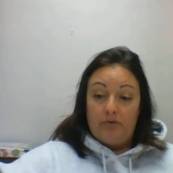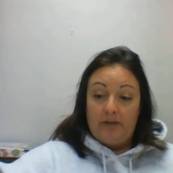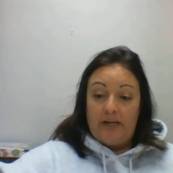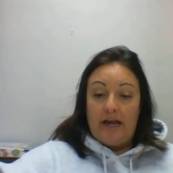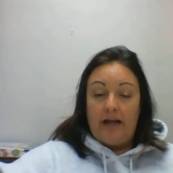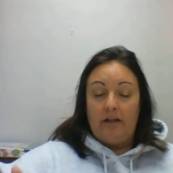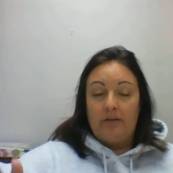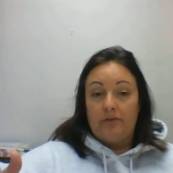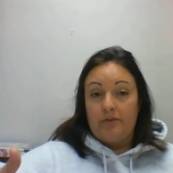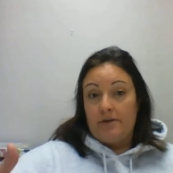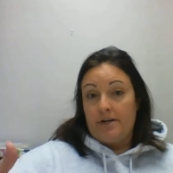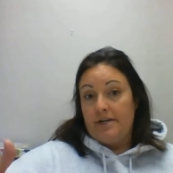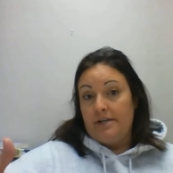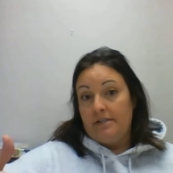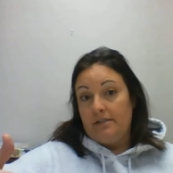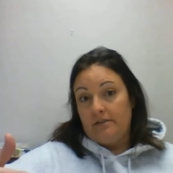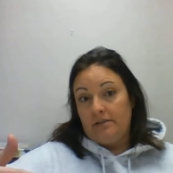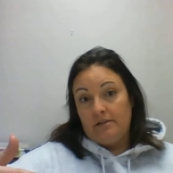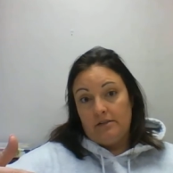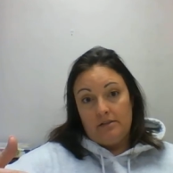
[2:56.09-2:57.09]

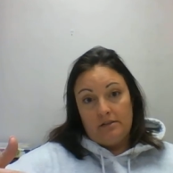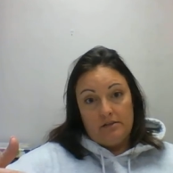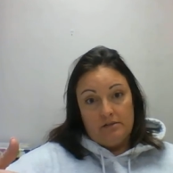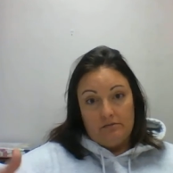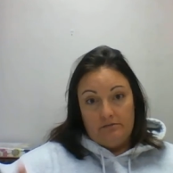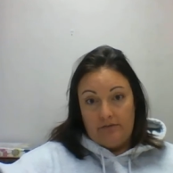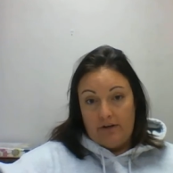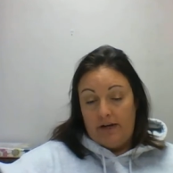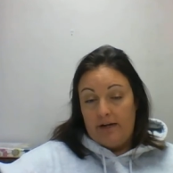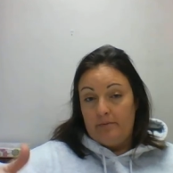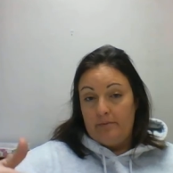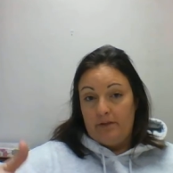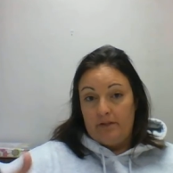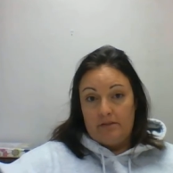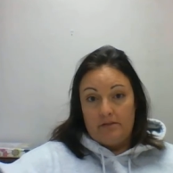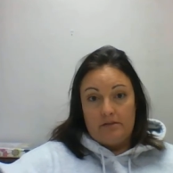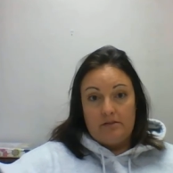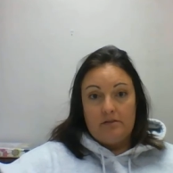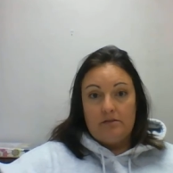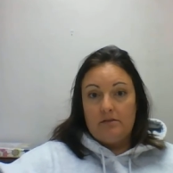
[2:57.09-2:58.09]
calories,
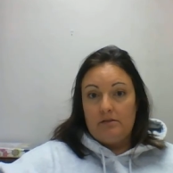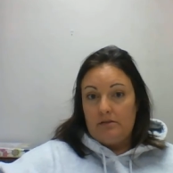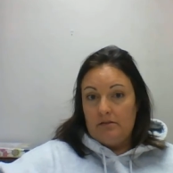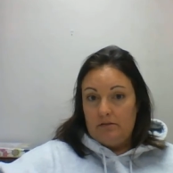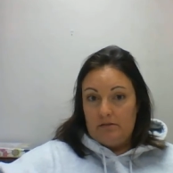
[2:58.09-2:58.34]
vitamins